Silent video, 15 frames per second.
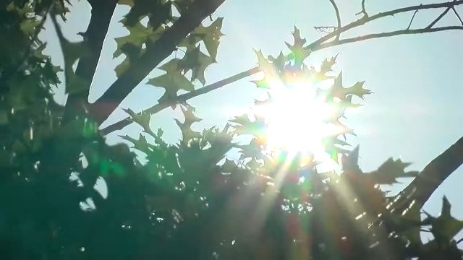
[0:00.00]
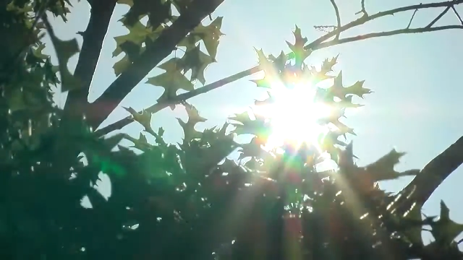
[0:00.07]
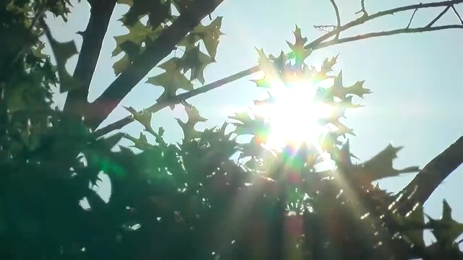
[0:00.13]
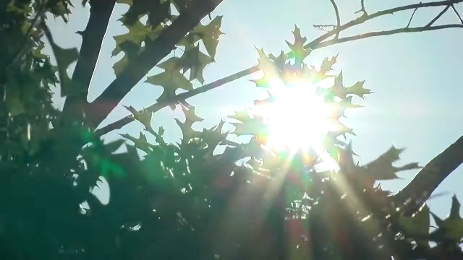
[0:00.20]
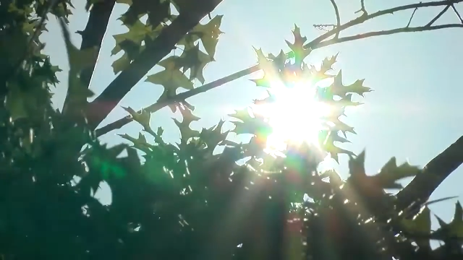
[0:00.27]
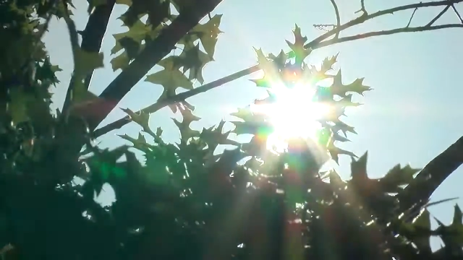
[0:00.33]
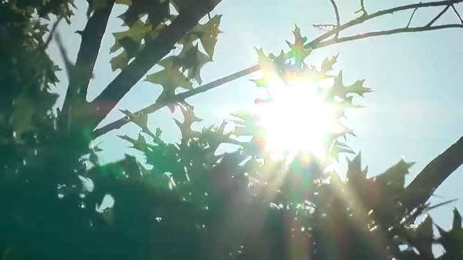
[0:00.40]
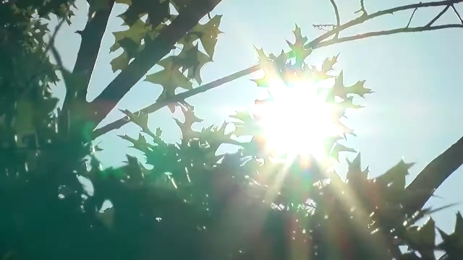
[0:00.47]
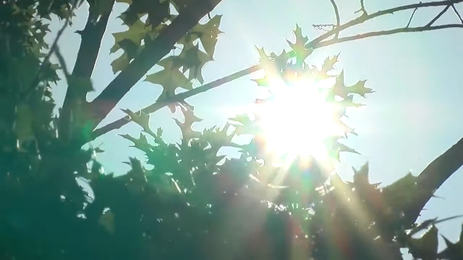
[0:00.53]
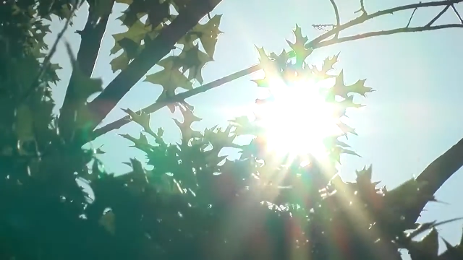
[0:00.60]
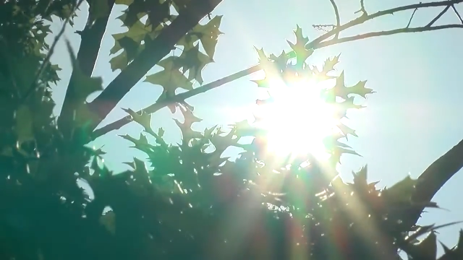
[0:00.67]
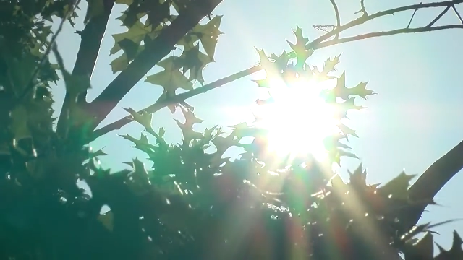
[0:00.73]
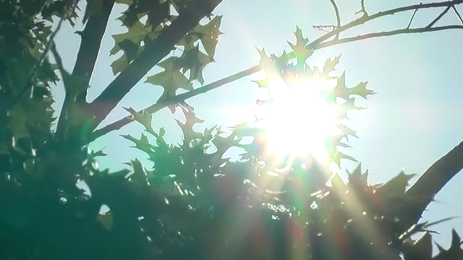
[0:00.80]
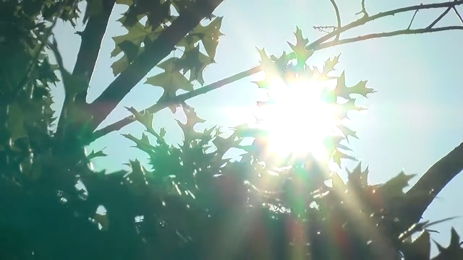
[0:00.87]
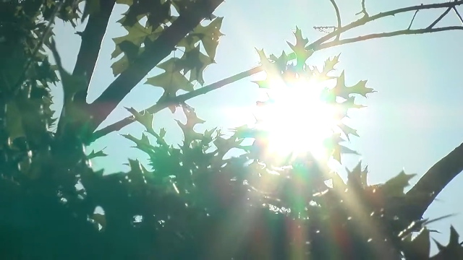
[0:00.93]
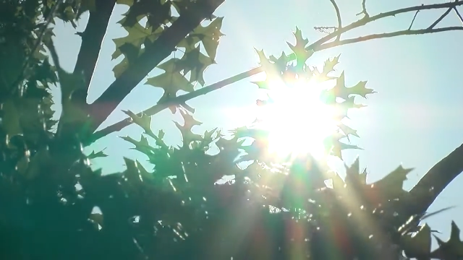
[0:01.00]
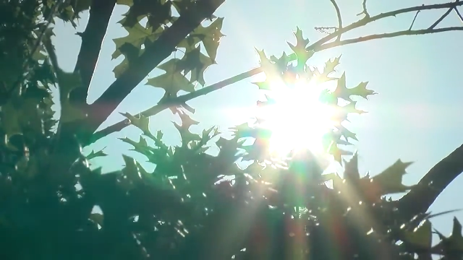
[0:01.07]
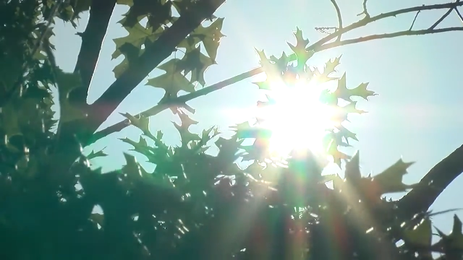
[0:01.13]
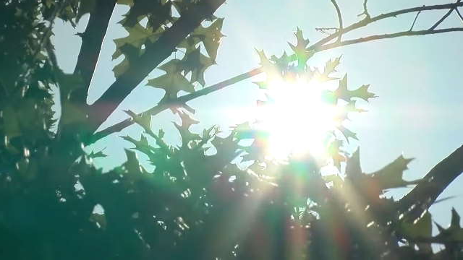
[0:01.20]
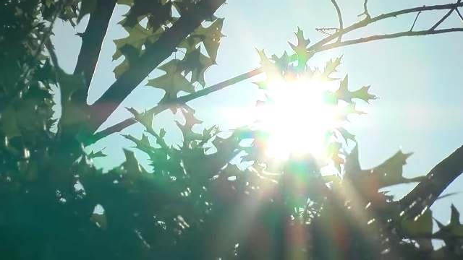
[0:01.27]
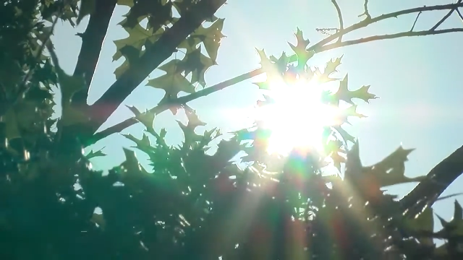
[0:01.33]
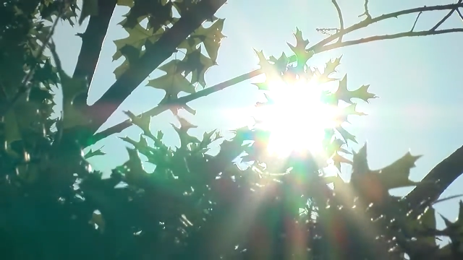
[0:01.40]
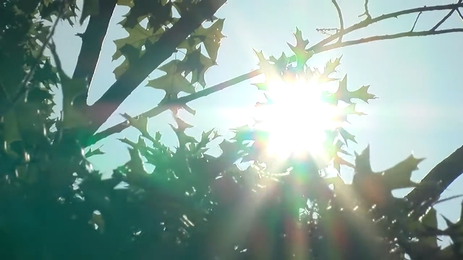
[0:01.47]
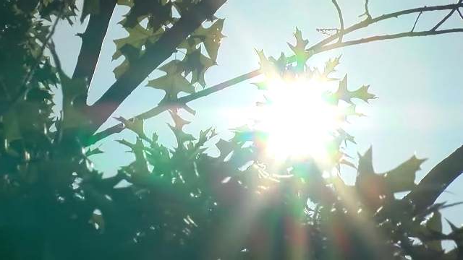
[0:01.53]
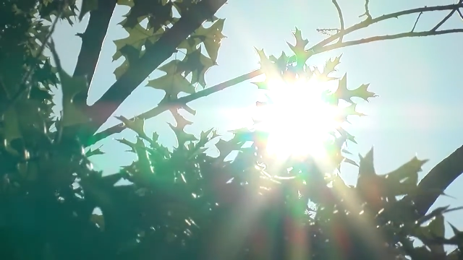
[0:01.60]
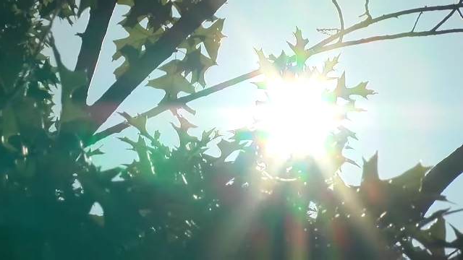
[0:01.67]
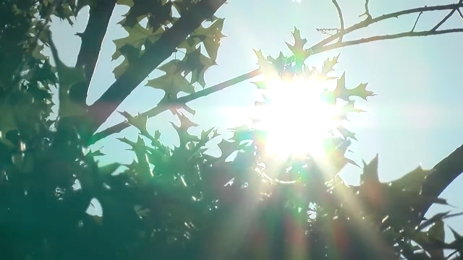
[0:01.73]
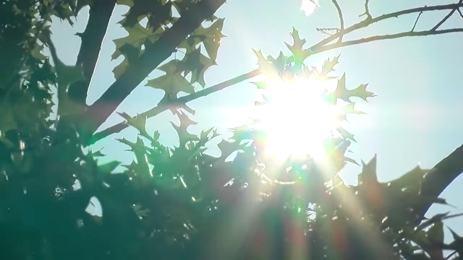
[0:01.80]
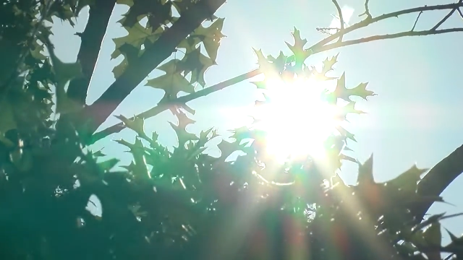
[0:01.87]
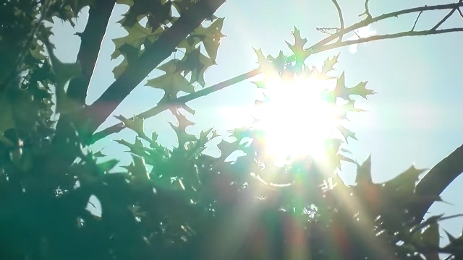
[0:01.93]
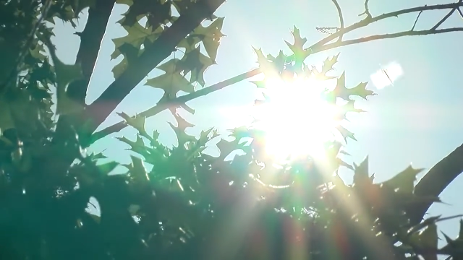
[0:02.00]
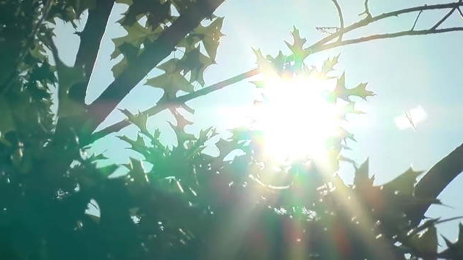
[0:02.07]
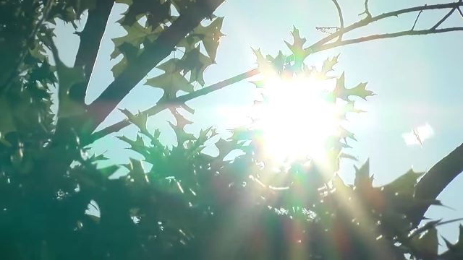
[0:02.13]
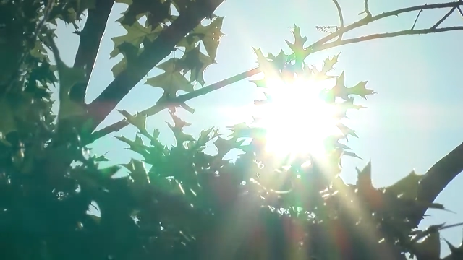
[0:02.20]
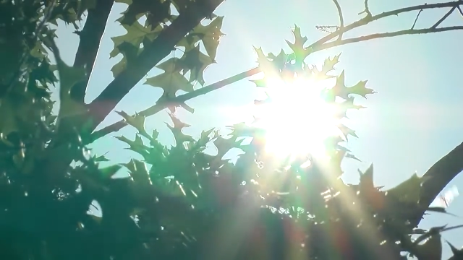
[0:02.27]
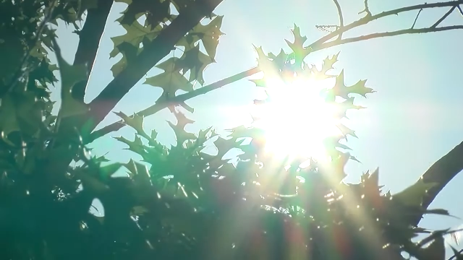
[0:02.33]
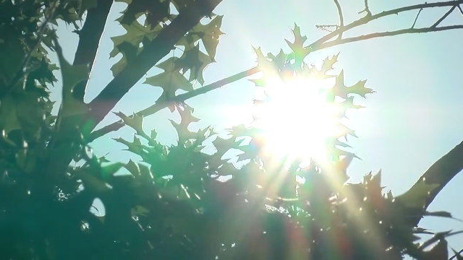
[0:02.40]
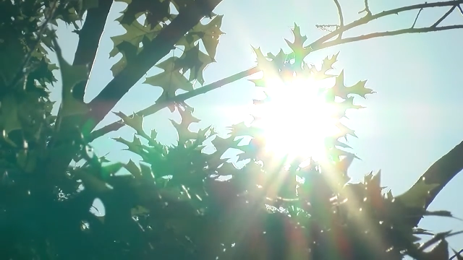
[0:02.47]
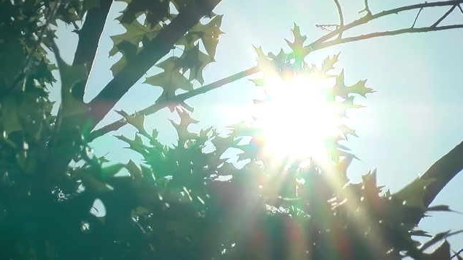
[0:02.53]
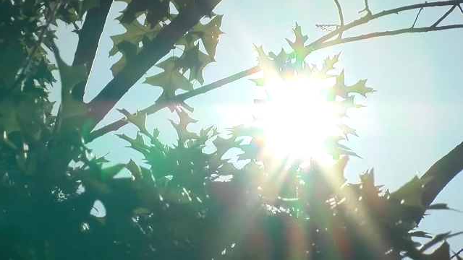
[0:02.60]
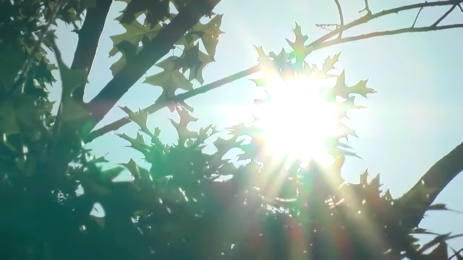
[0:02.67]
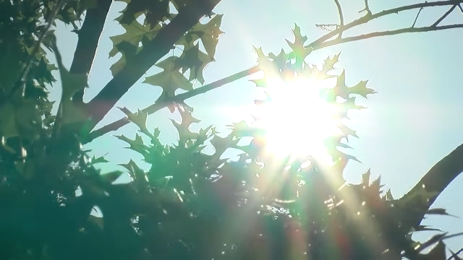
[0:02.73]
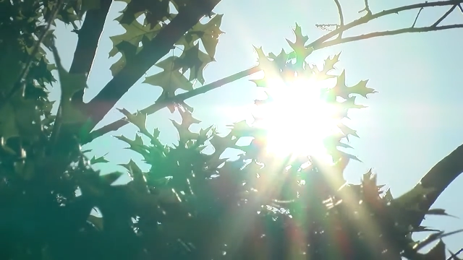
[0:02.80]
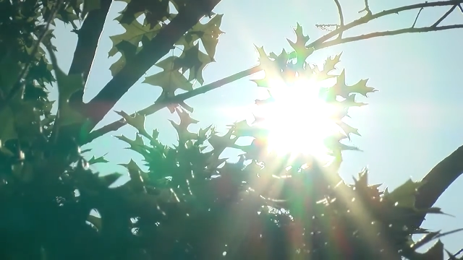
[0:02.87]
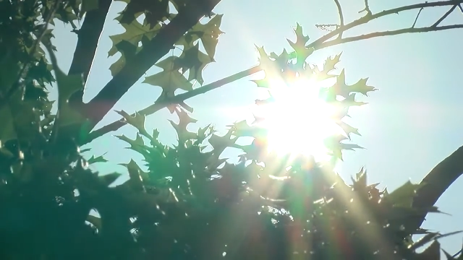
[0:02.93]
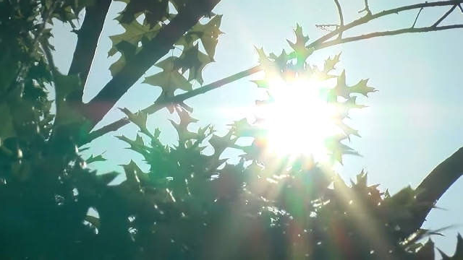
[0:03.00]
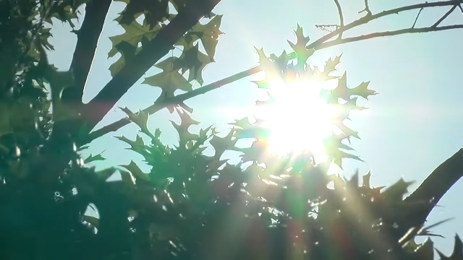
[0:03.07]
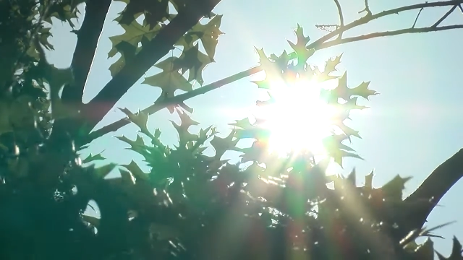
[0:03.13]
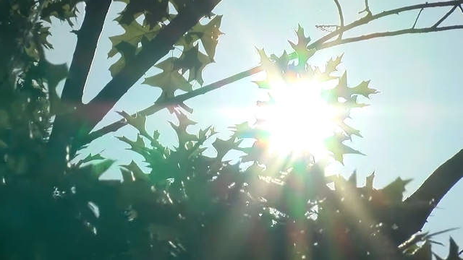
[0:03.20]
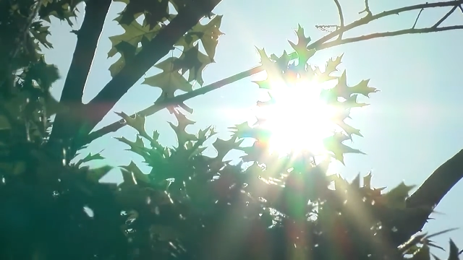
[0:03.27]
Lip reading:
No face is visible, so there are no lips to read.